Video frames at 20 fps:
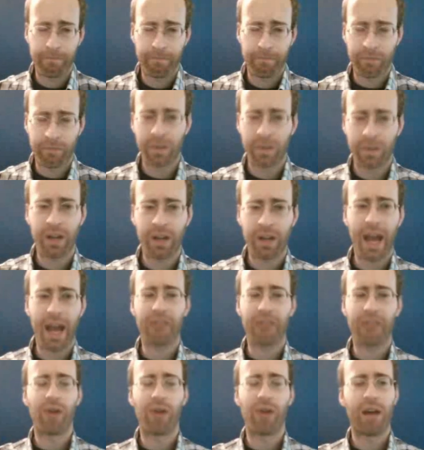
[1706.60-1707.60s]

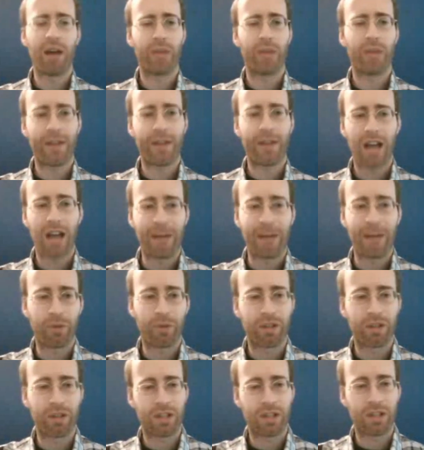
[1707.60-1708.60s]
Okay, well, we have a comma.
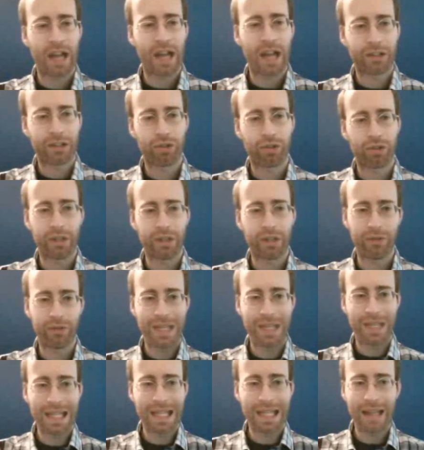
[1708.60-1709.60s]
We are not sure if
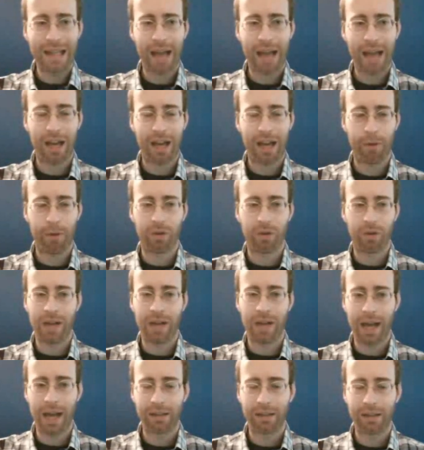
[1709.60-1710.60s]
we need that comma or
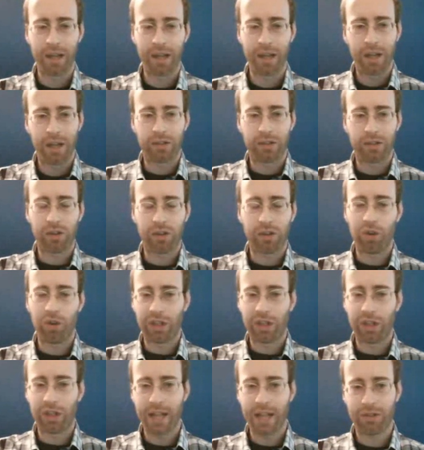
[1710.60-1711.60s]
not. So
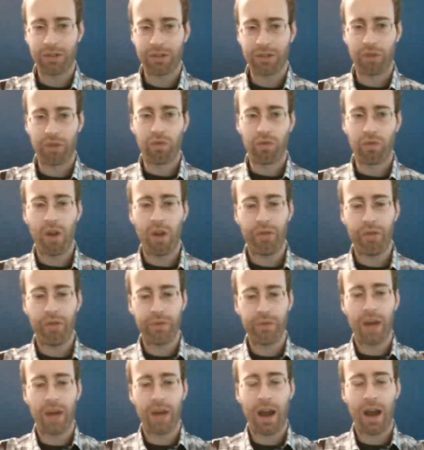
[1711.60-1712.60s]
let's run
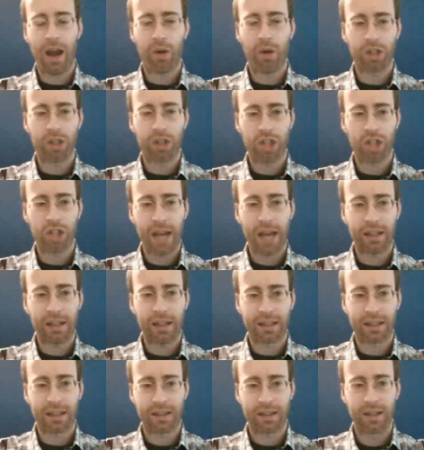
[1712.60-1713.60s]
through our
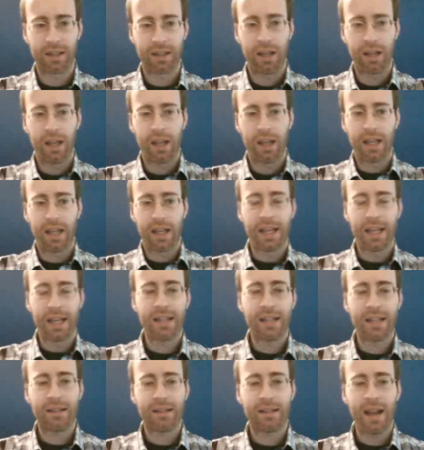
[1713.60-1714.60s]
checklist.
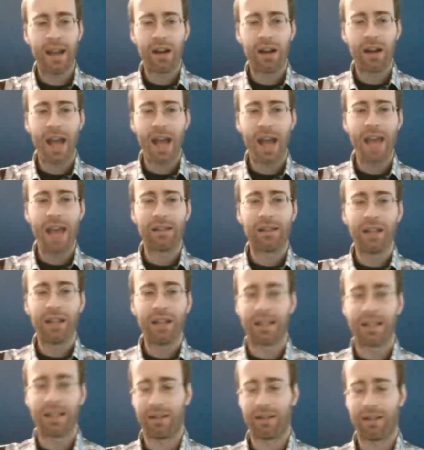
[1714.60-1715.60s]
Is there a
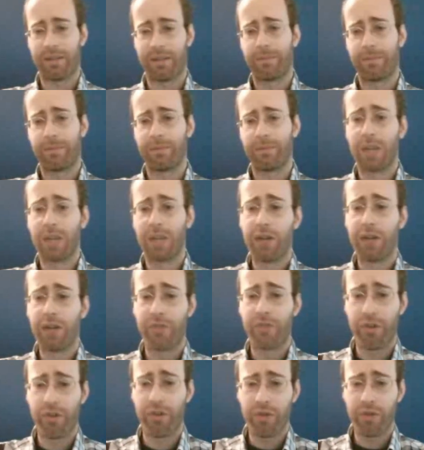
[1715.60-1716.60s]
list of
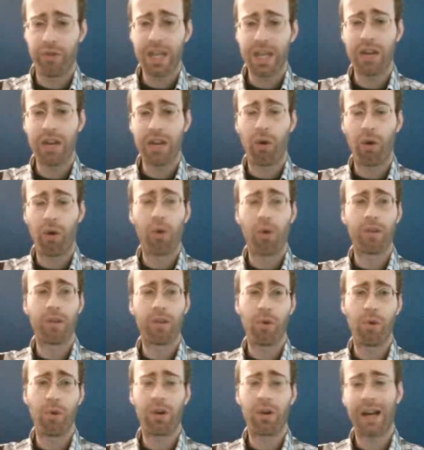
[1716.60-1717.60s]
3 or
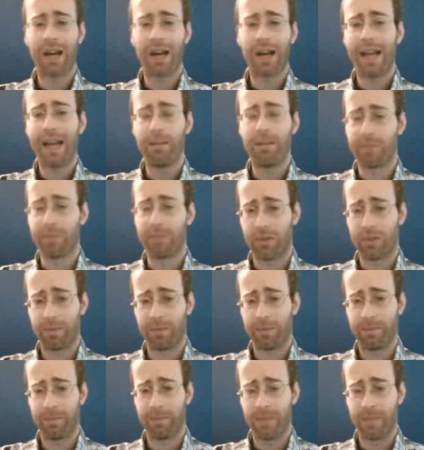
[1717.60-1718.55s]
more items?